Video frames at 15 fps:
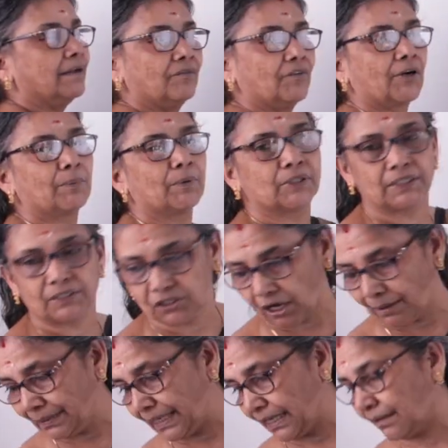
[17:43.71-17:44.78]
What about the
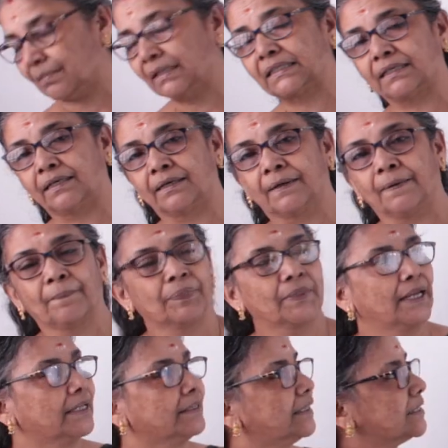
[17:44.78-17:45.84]
geometric method?
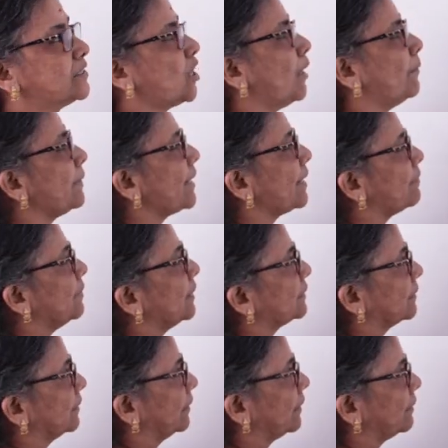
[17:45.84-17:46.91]
The geometric
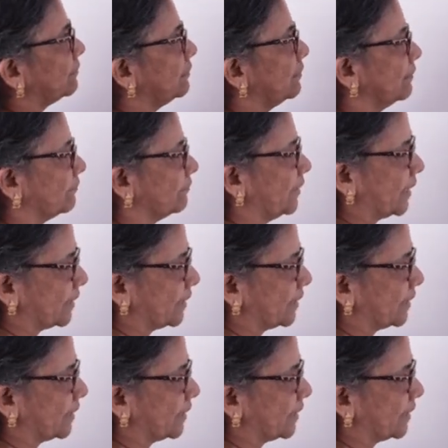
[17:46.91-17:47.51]
method, we are